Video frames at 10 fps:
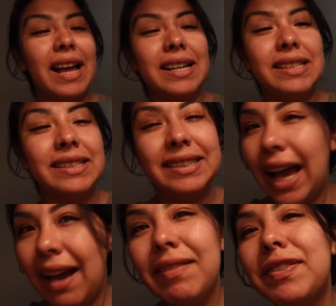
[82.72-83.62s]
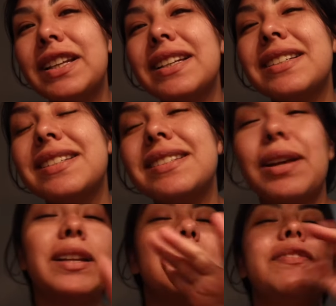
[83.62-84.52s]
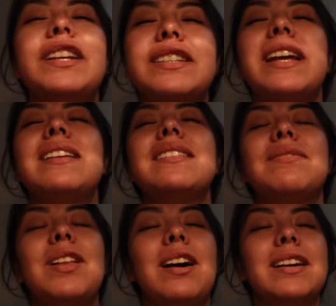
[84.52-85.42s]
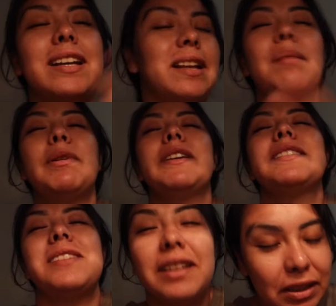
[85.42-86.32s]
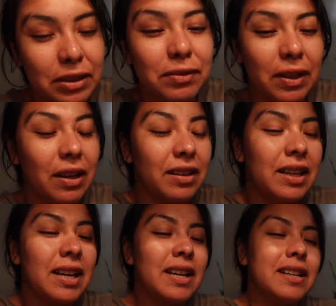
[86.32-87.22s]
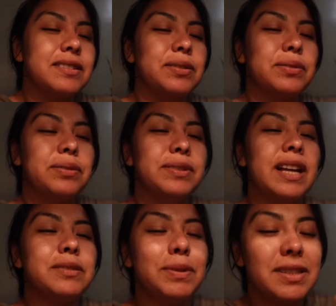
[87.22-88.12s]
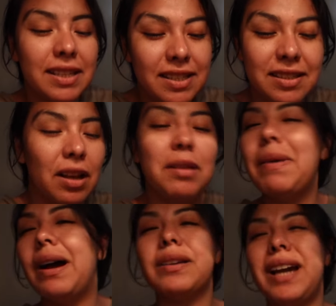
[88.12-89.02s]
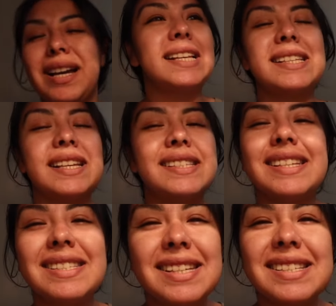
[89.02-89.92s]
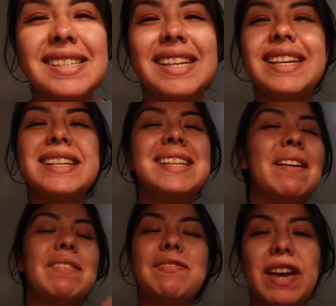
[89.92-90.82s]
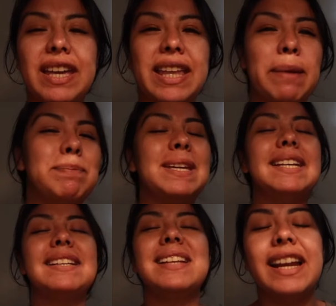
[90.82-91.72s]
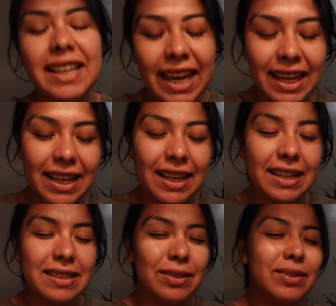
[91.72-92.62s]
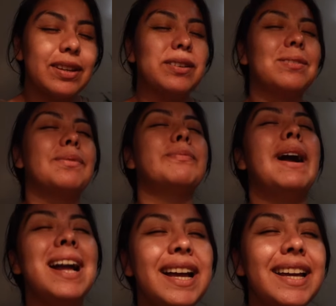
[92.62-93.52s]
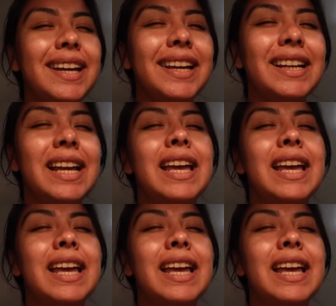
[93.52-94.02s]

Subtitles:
now I'm finished, so I finished editing the vlog and now I'm already starting a new vlog. So that's what this is all about, you guys. It's consistency, is having faith and being dedicated to the grind